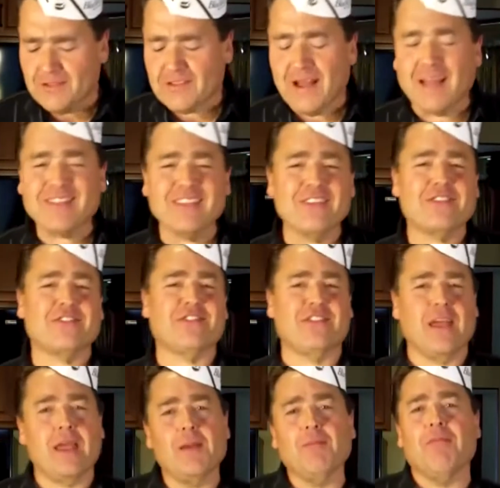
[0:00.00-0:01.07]
It's got the
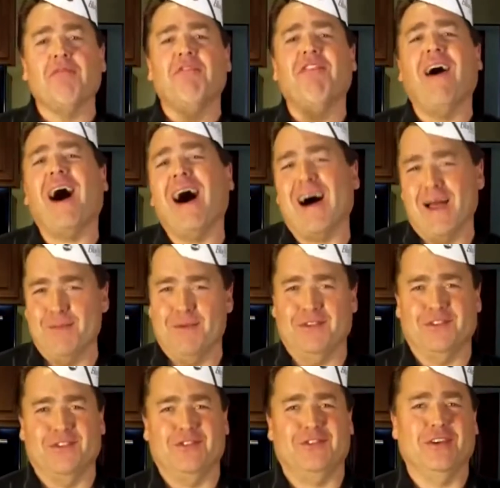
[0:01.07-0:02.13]
same
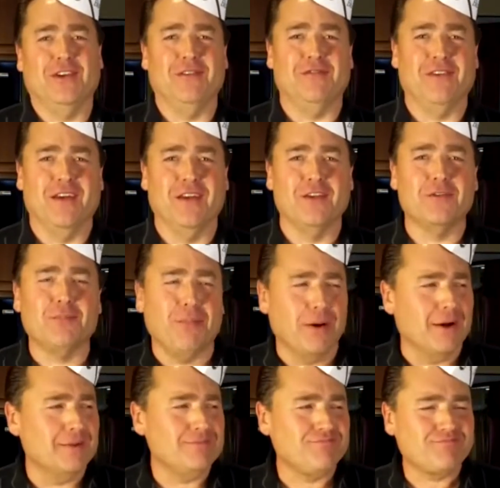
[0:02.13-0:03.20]
vibe as a Gin Fizz,
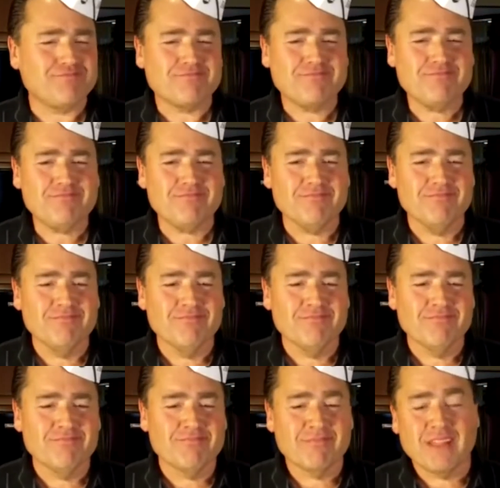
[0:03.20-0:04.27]
but
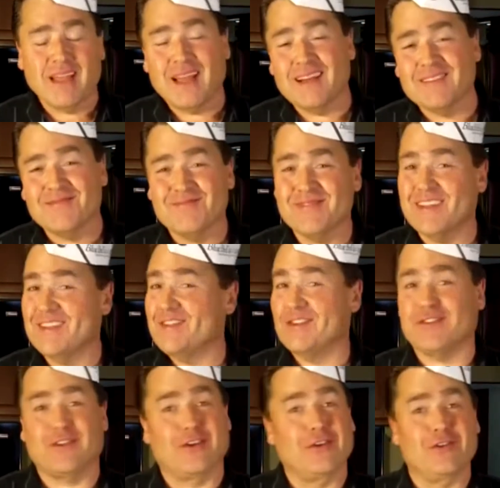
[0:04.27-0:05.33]
it's
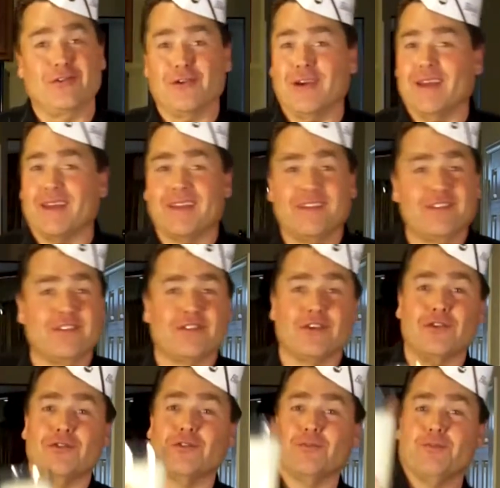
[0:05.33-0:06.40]
just a good drink.
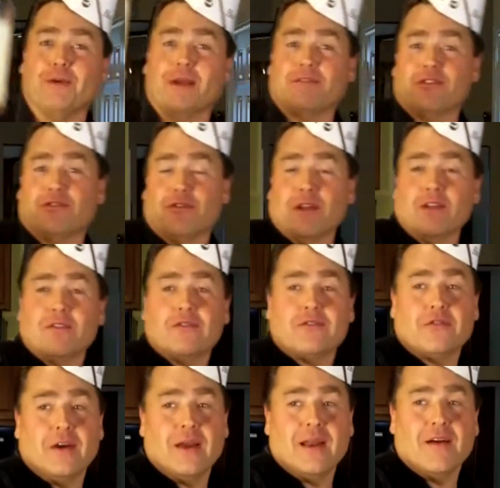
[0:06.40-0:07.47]
Just good breakfast drink.
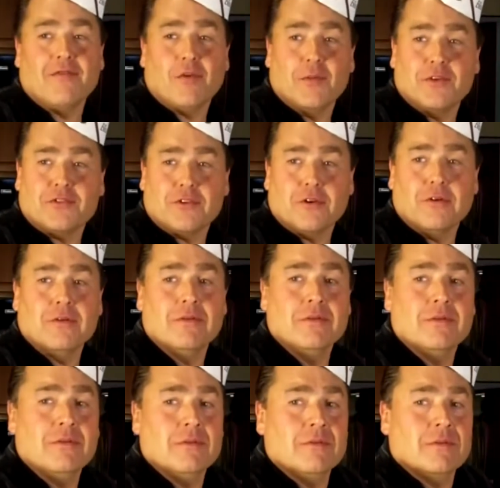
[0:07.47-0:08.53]
Try it out for me, Cheryl.
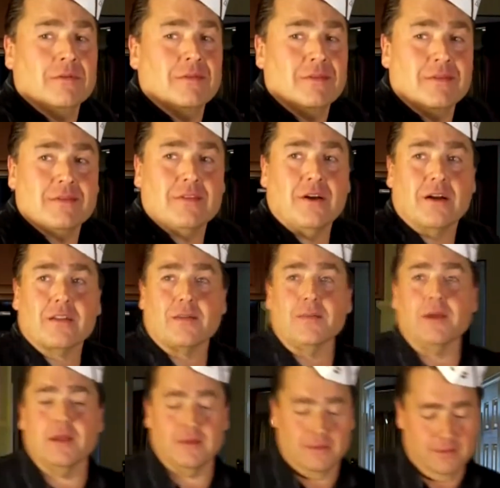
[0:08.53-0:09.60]
Talk
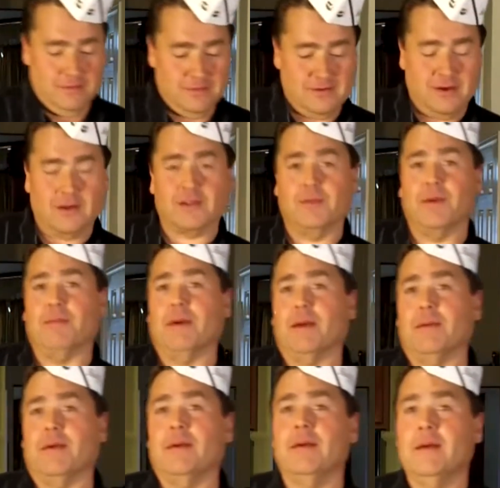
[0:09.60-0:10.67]
to me. Talk to me,
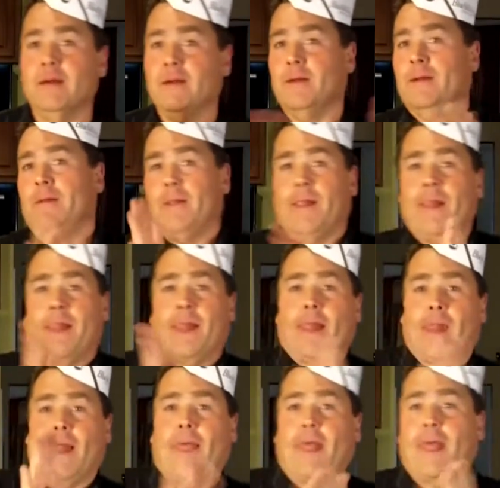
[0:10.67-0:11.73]
baby.
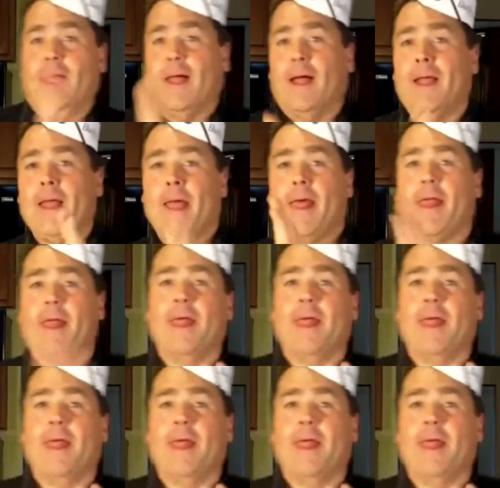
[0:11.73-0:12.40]
Huh?